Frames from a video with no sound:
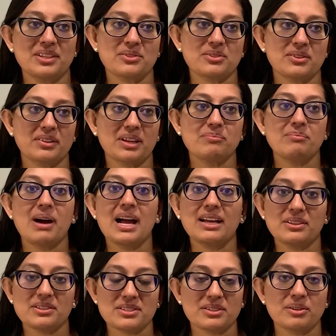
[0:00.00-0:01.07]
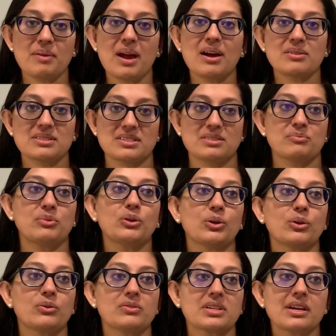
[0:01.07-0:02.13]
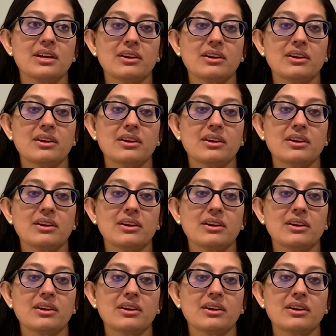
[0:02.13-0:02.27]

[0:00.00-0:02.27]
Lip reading: sort of like miles her mouse has moved